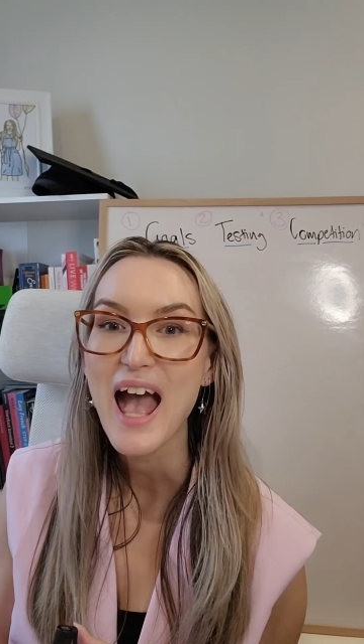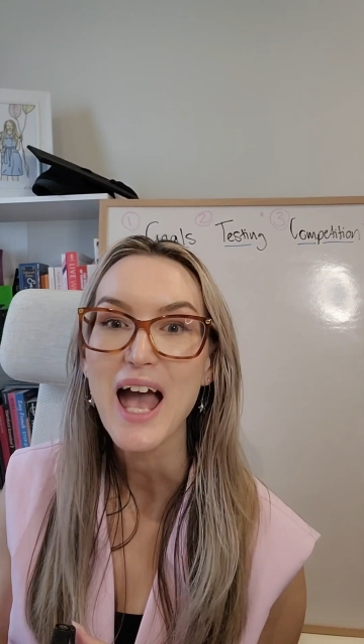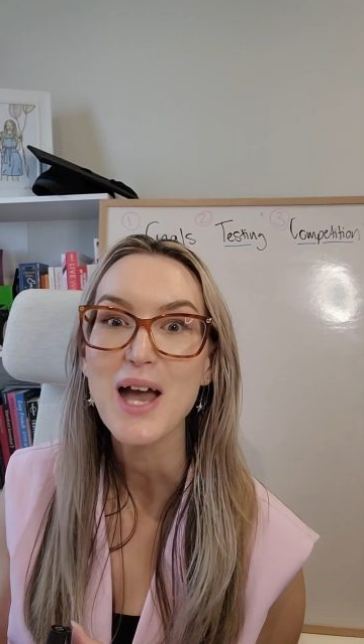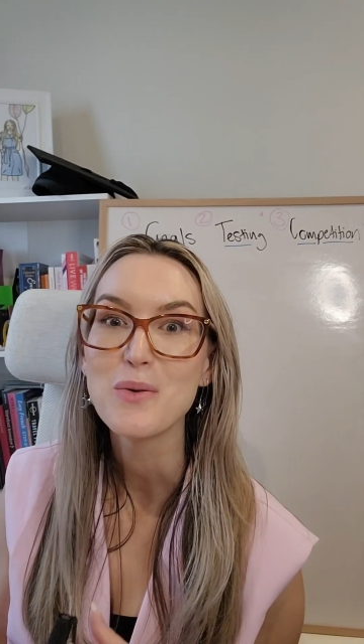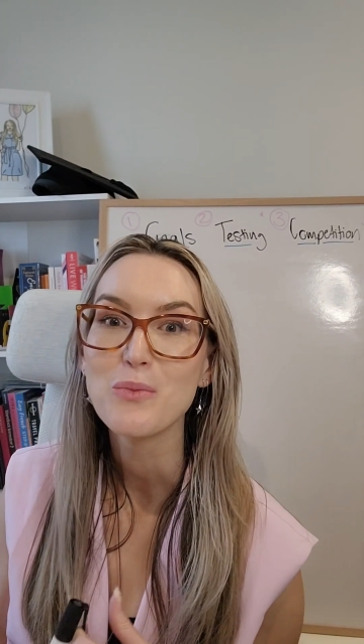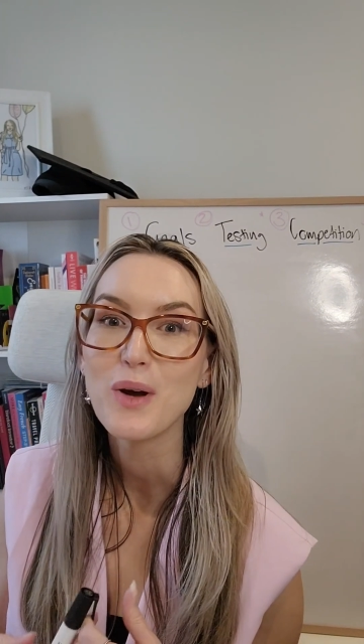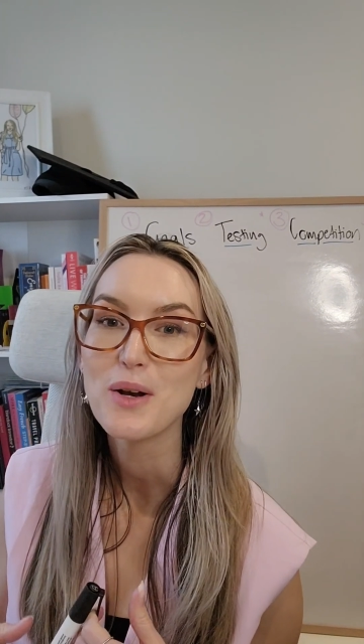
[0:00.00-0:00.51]

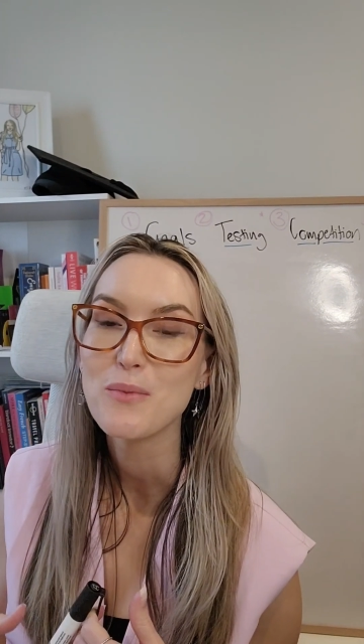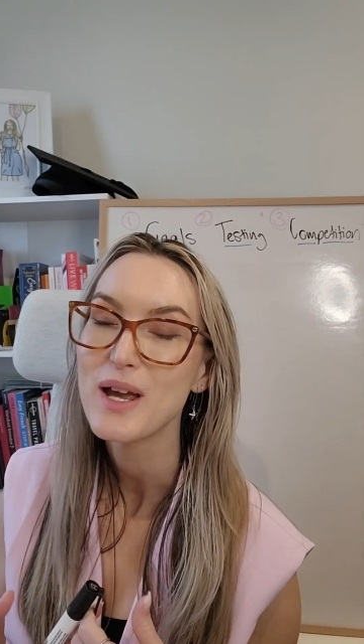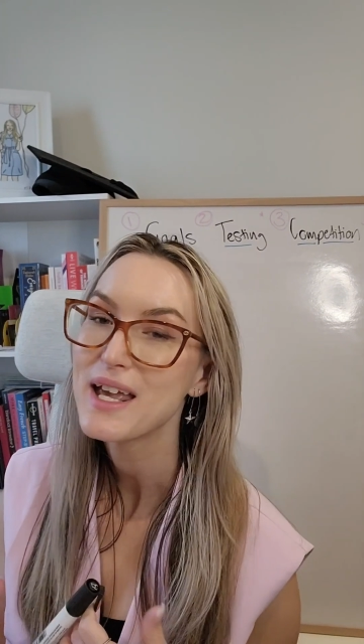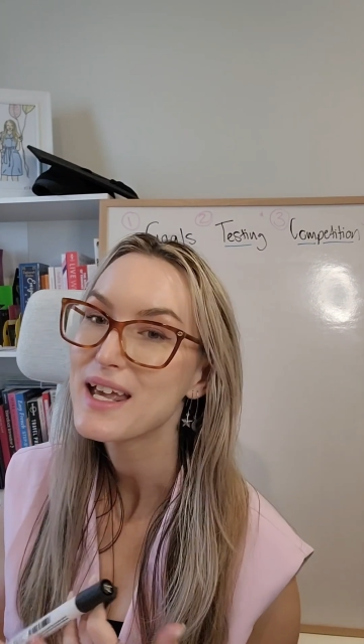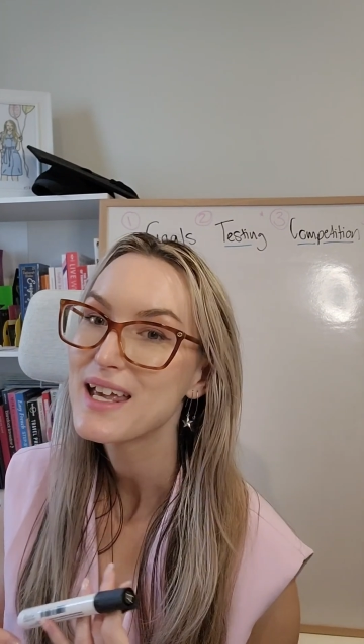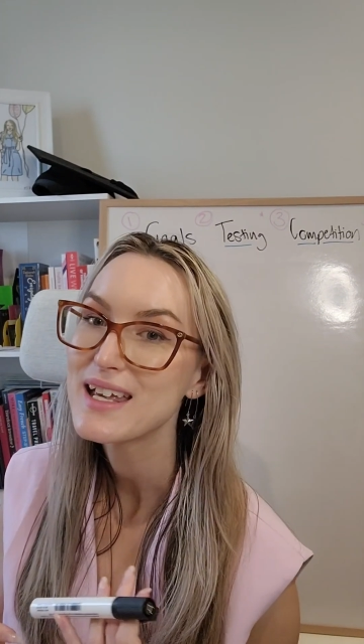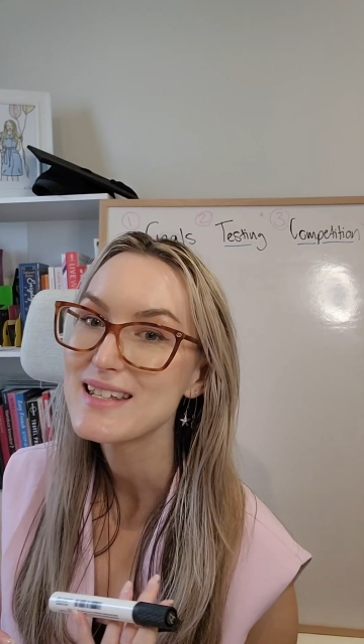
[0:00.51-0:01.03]
And when
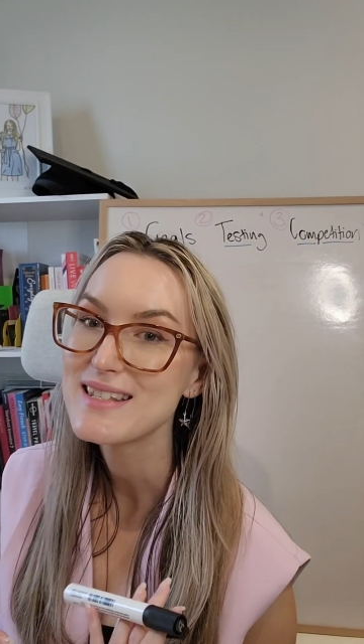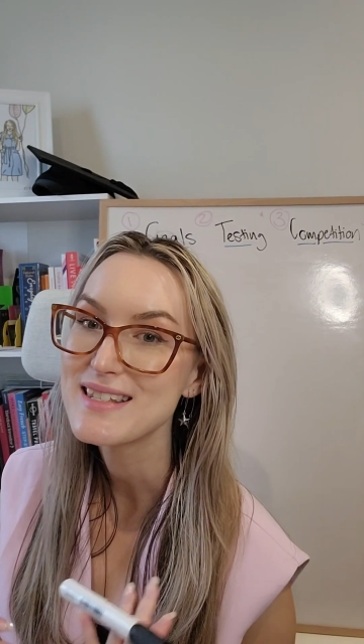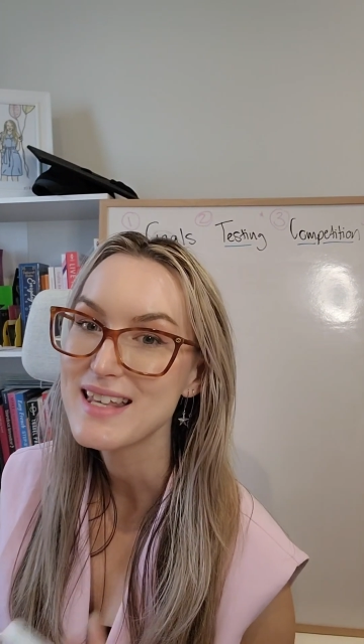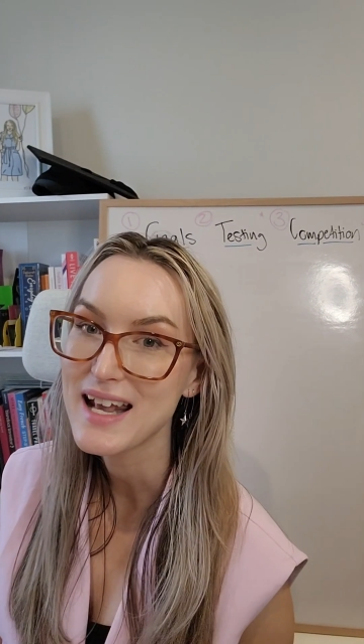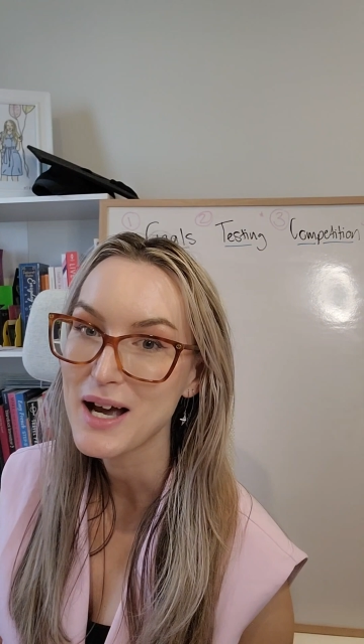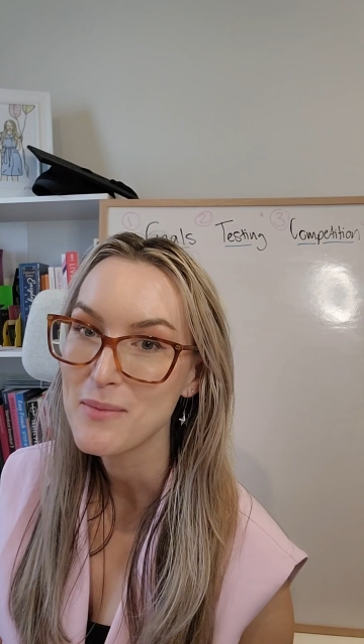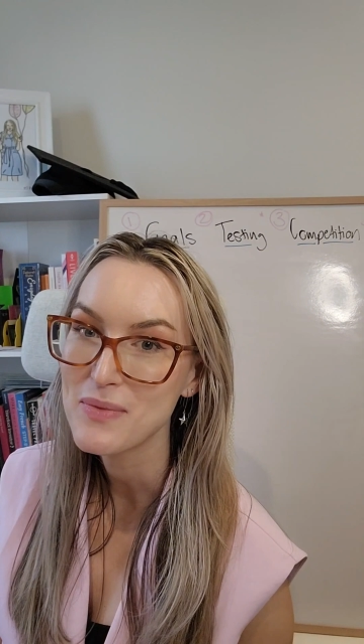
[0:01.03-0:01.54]
we
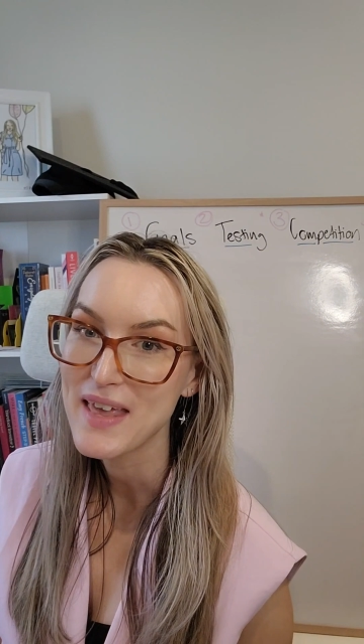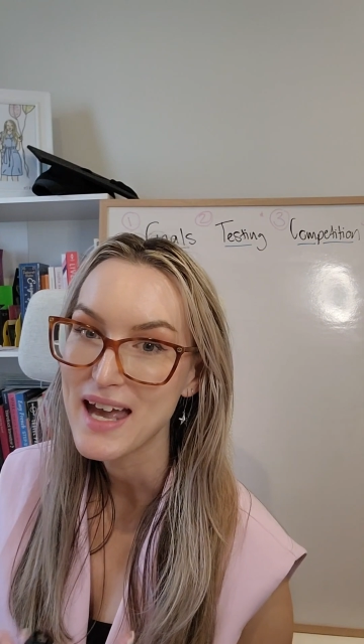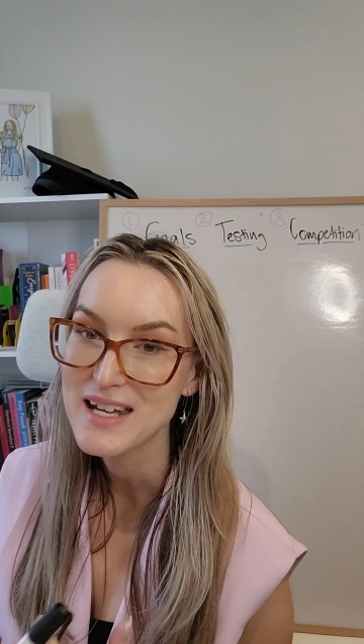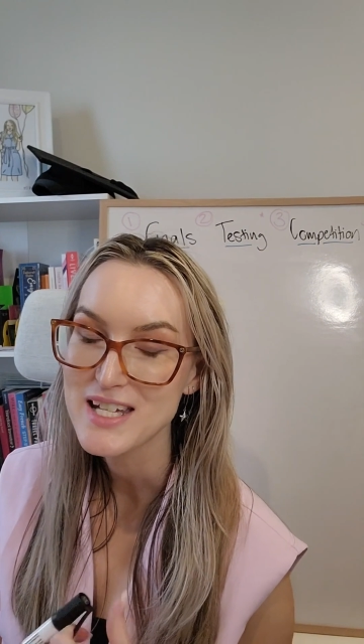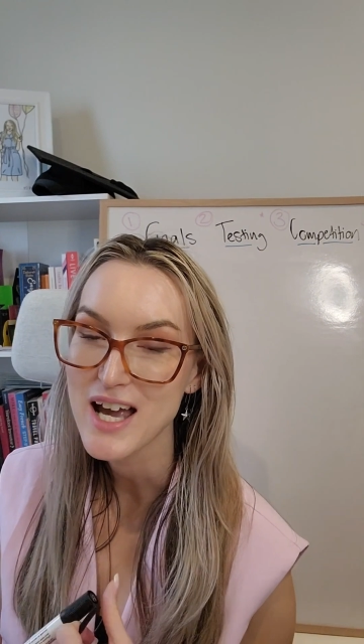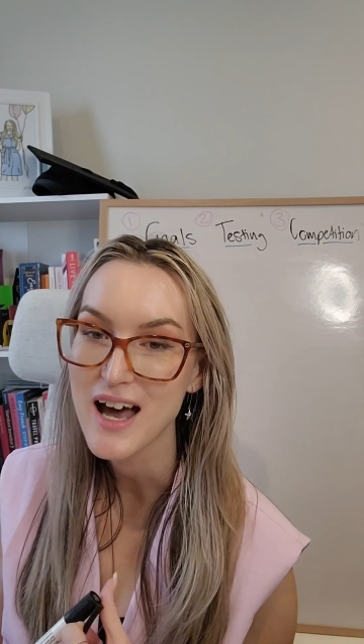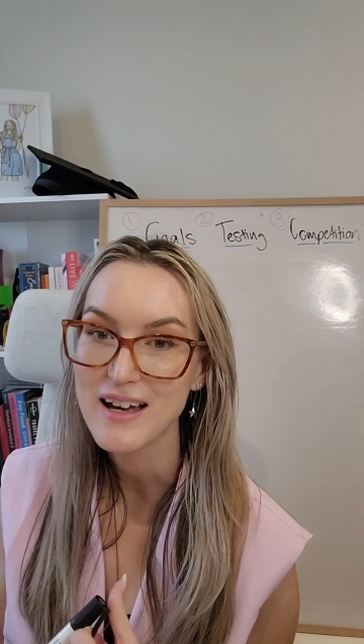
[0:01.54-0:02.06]
set up their
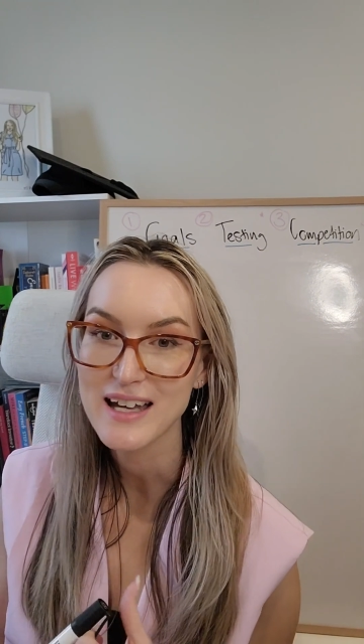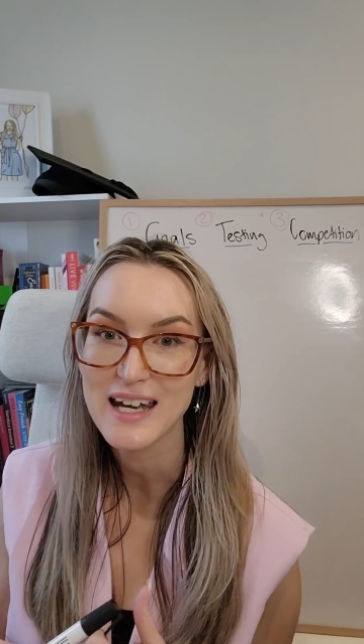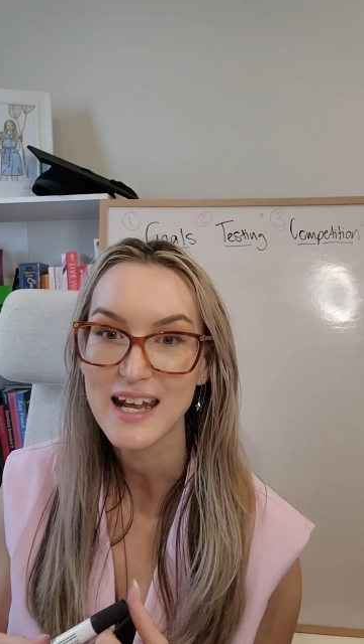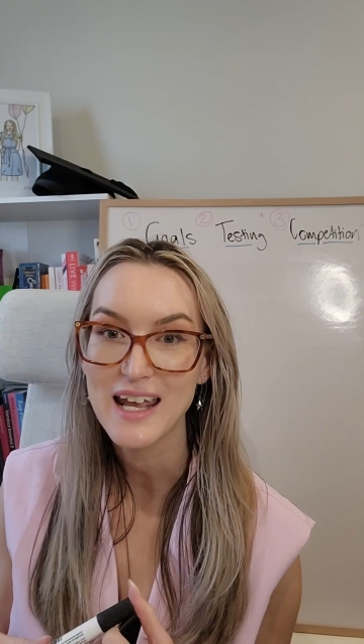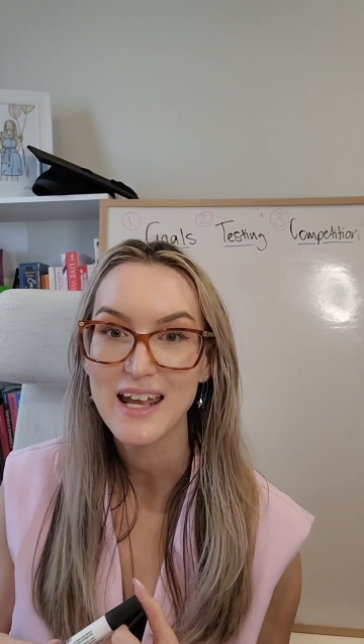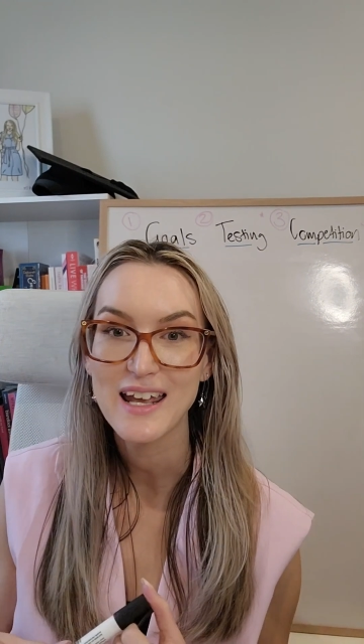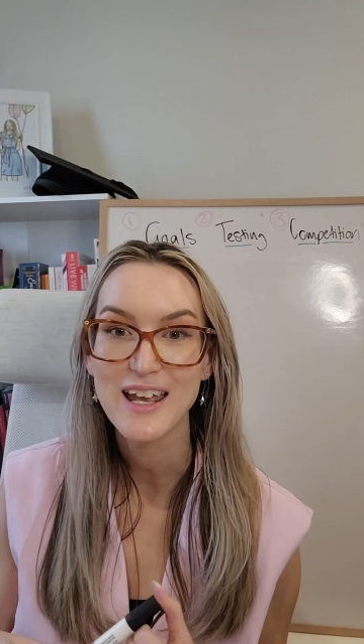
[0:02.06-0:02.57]

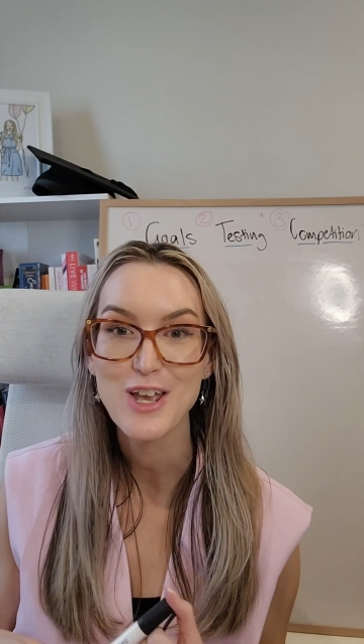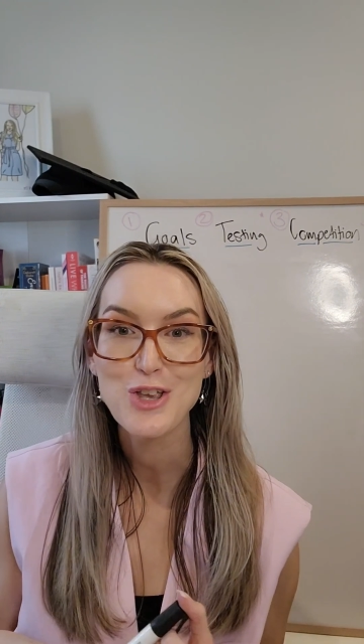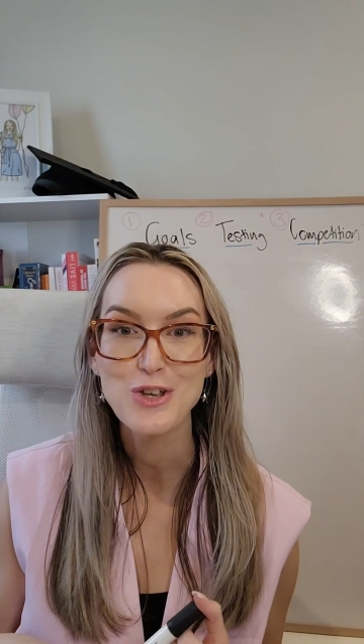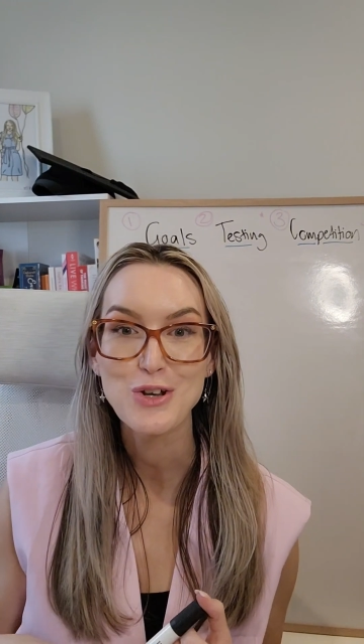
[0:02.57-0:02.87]
targeting,